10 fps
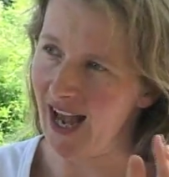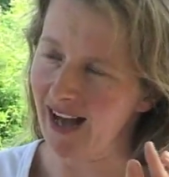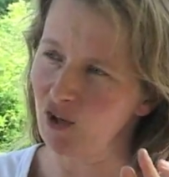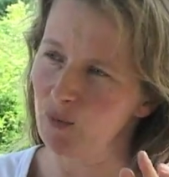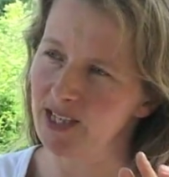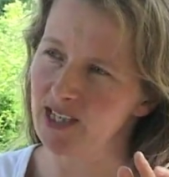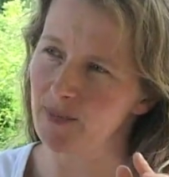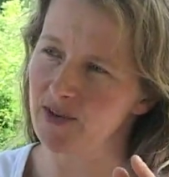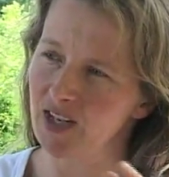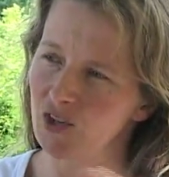and it would be
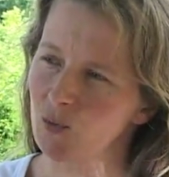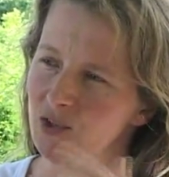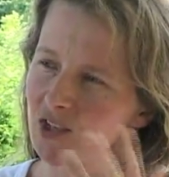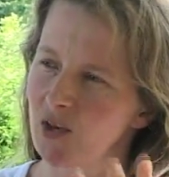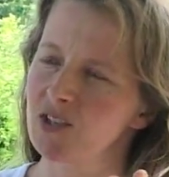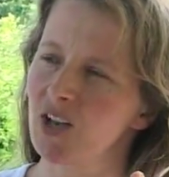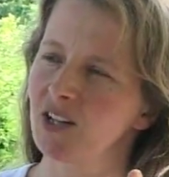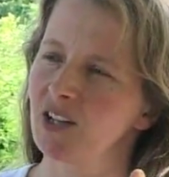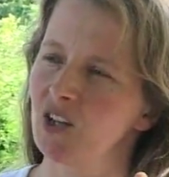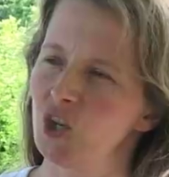something that was so
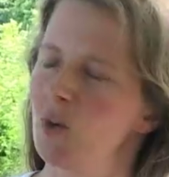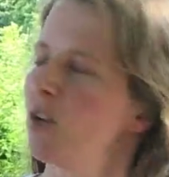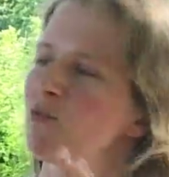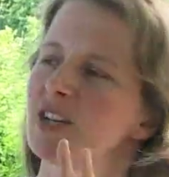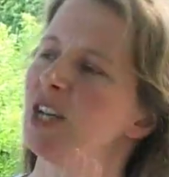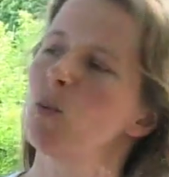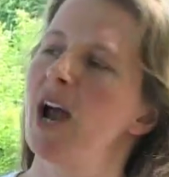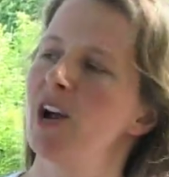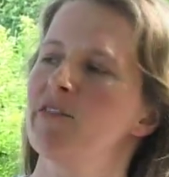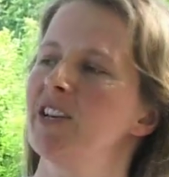subtle that you weren't really
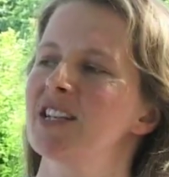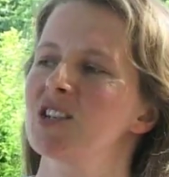aware of it.